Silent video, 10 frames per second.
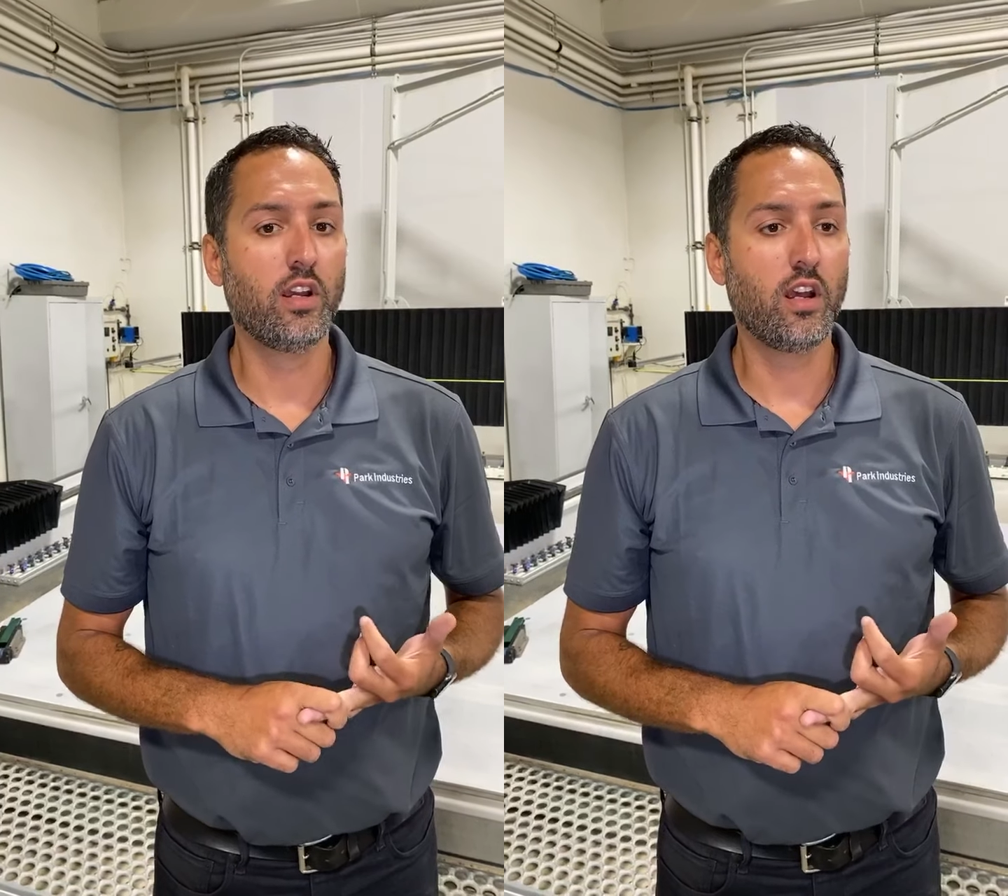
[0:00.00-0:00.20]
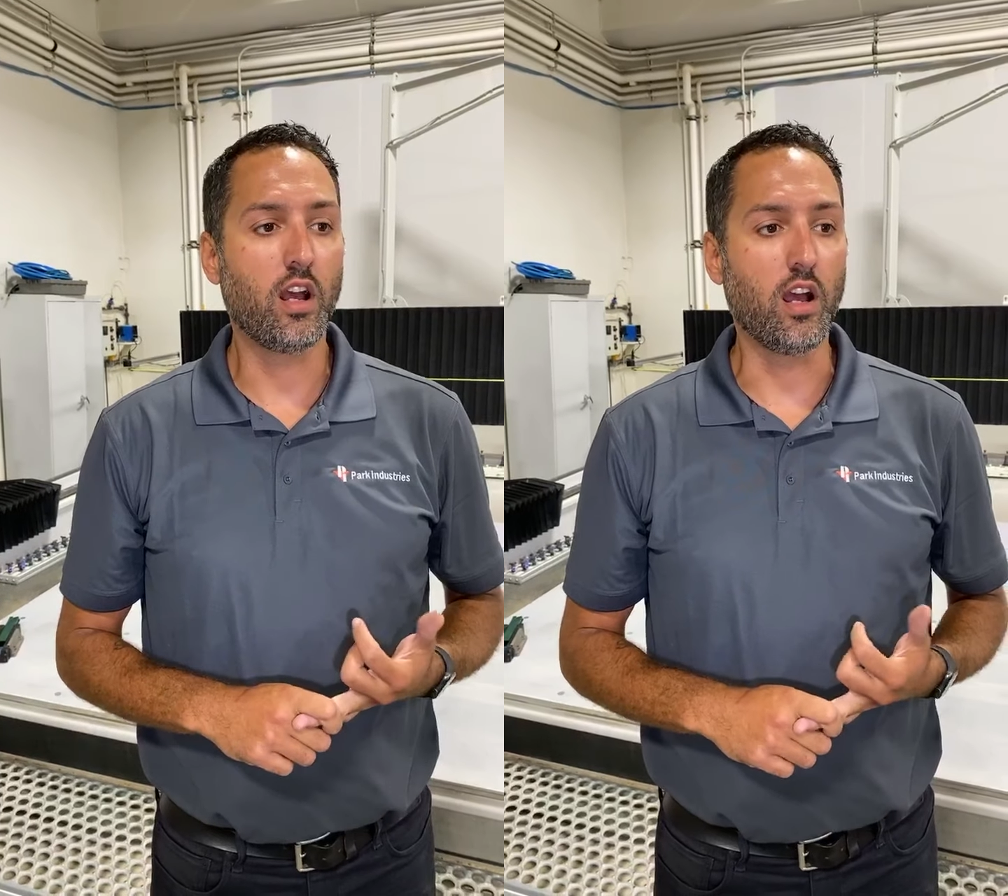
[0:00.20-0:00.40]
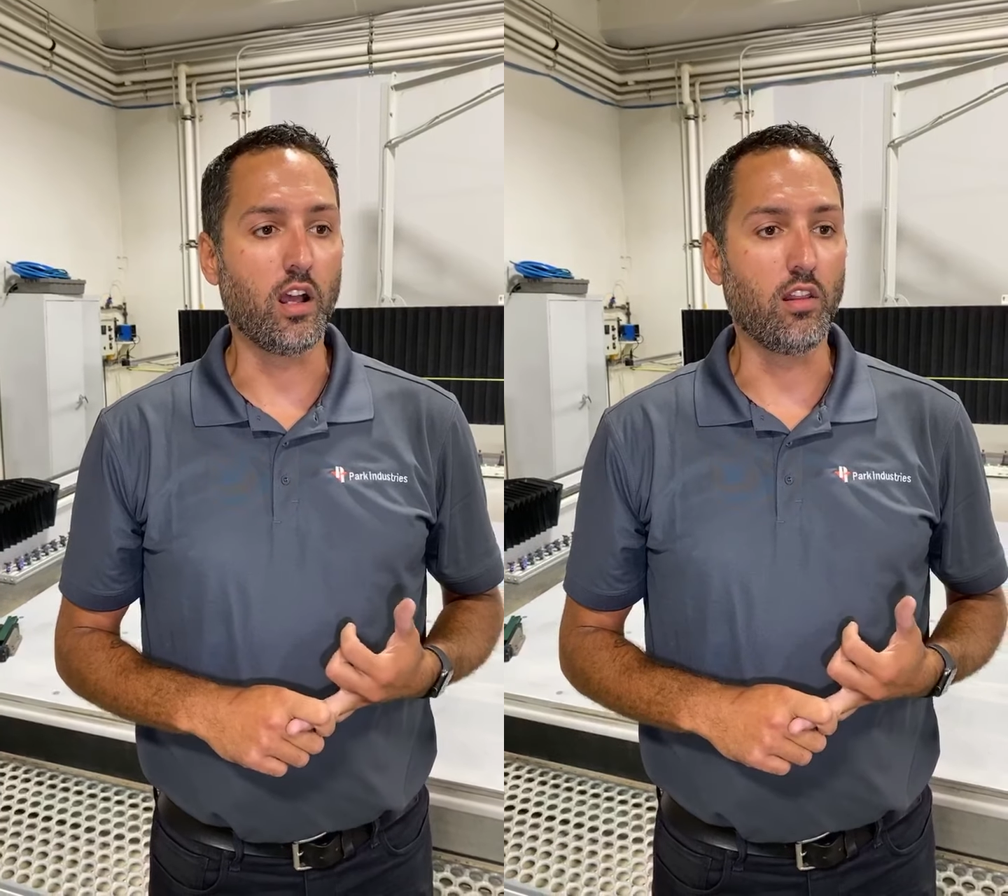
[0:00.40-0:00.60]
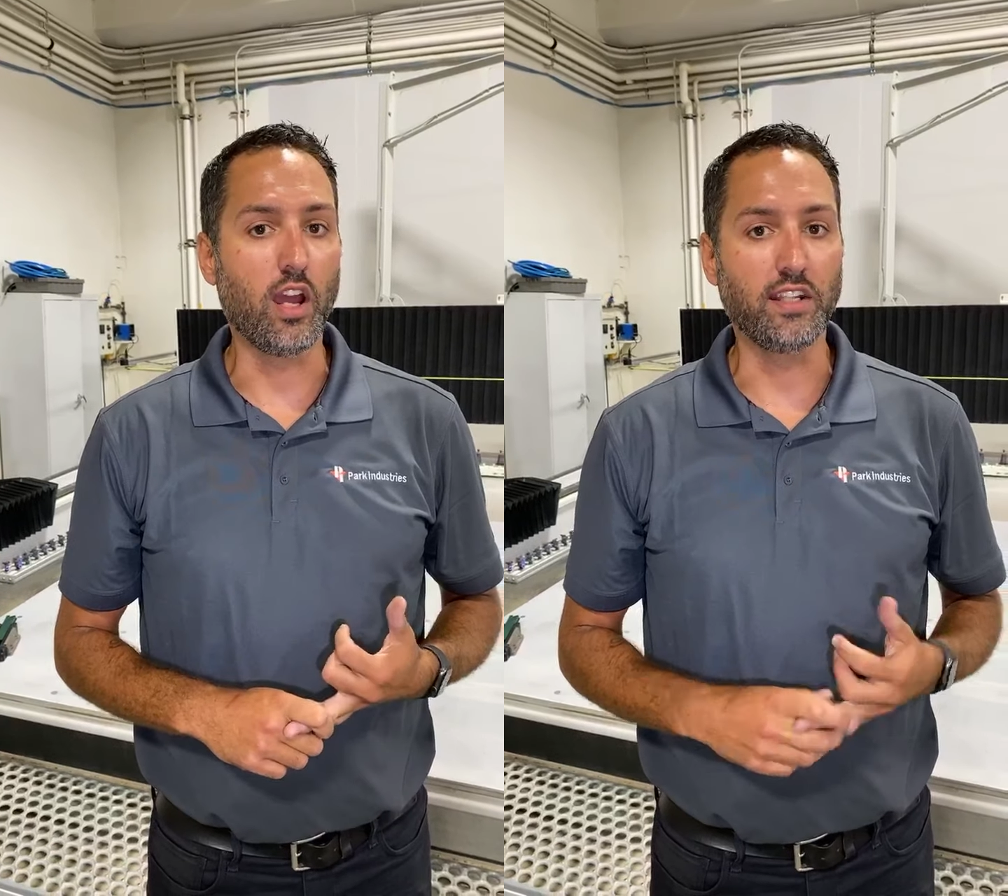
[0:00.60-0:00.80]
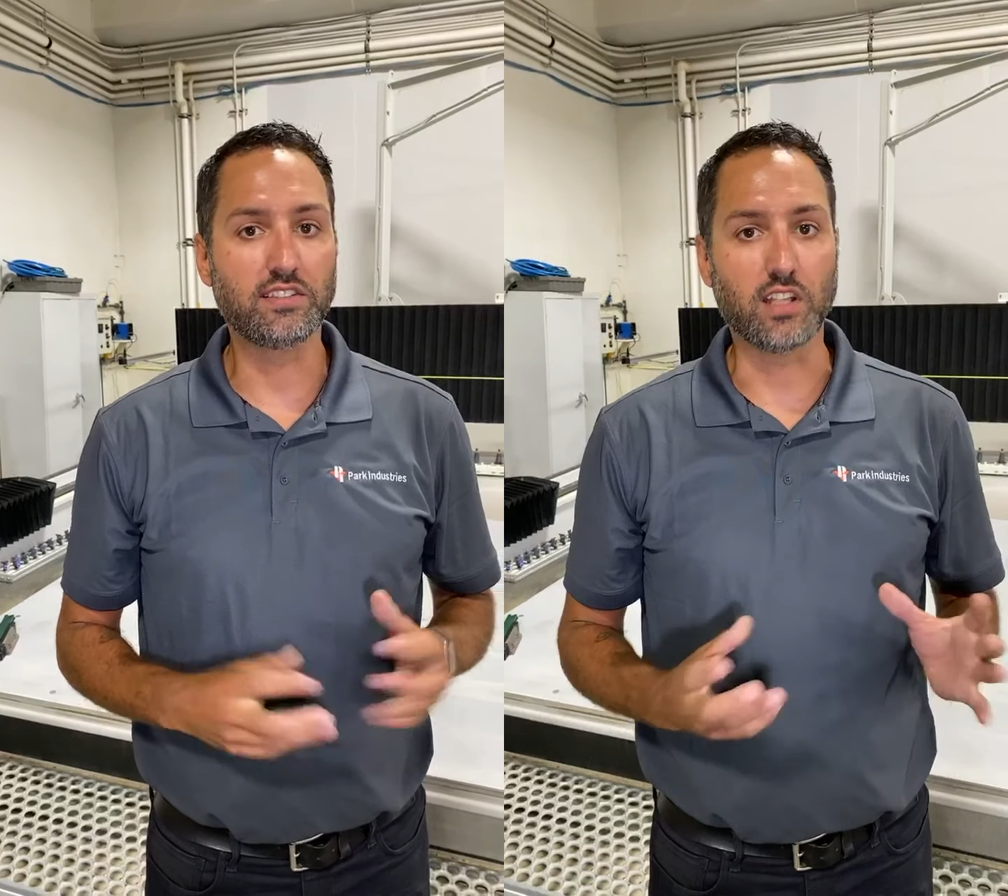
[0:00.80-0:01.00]

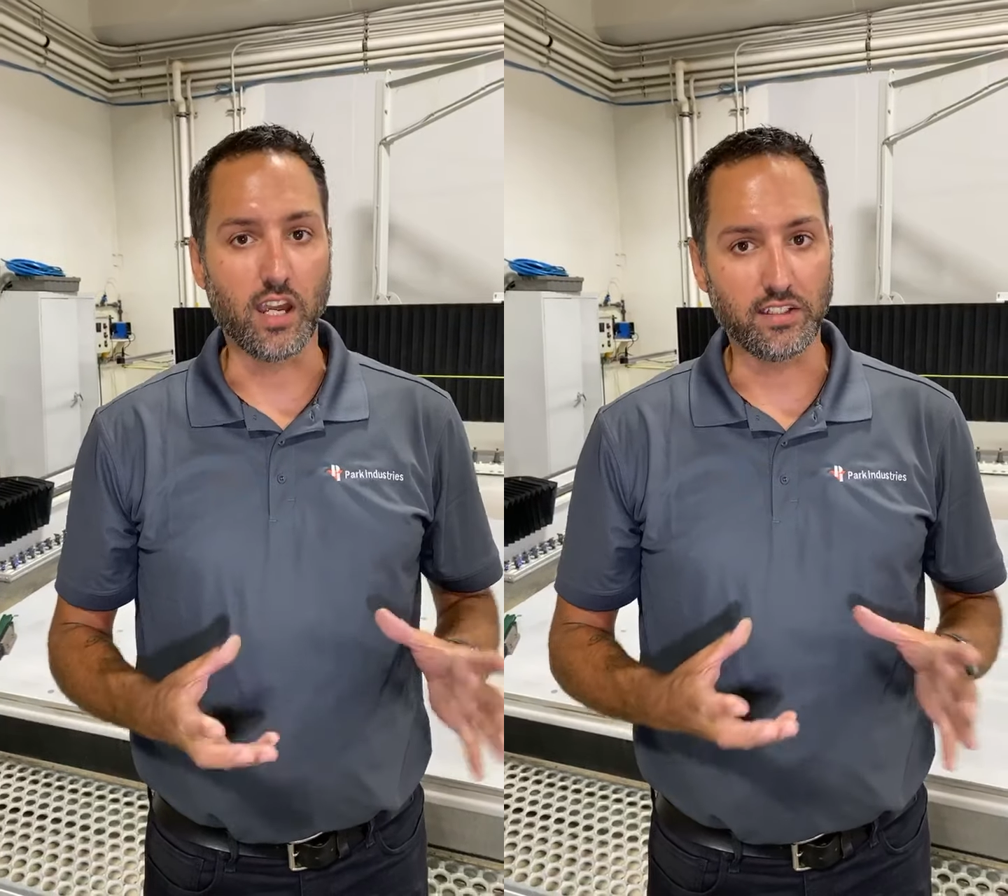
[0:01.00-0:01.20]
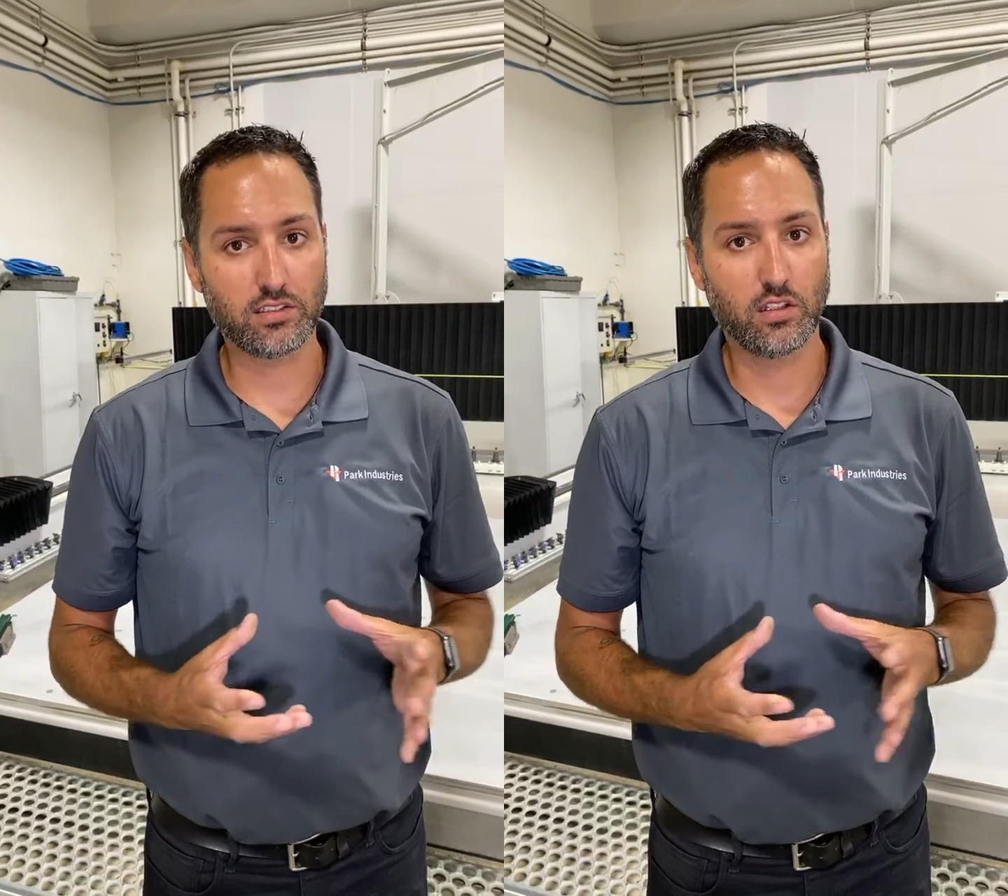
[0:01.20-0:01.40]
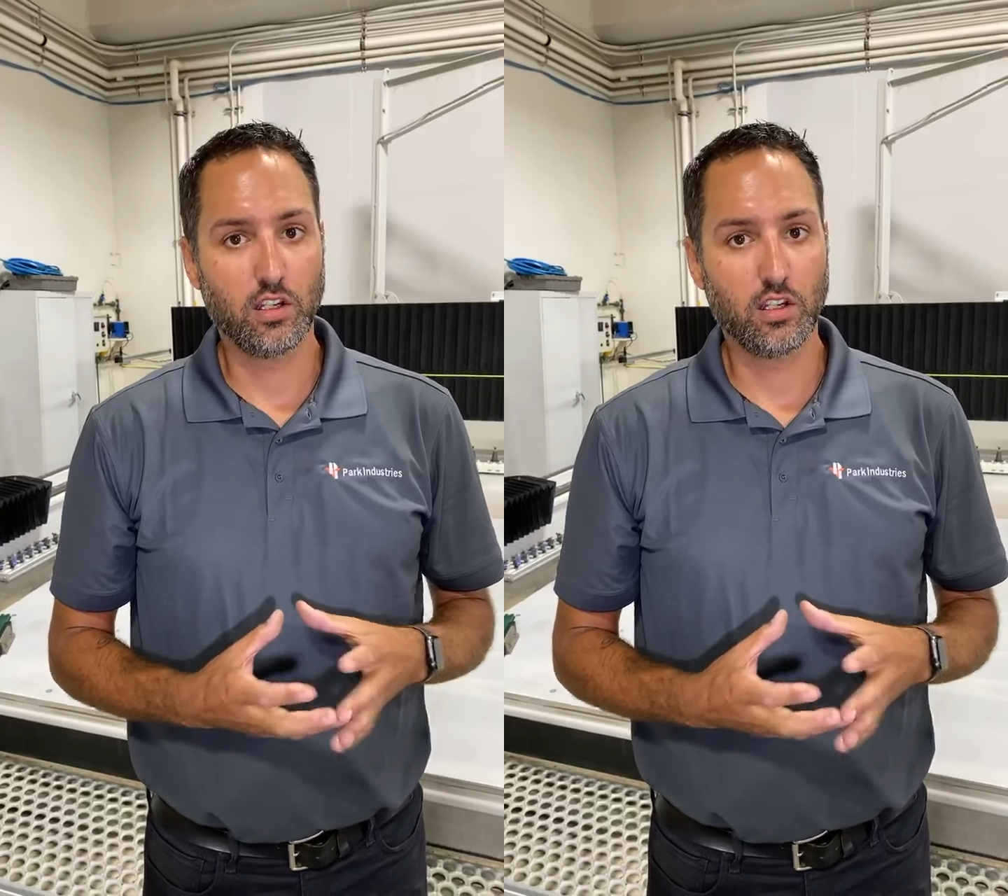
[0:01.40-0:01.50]
line size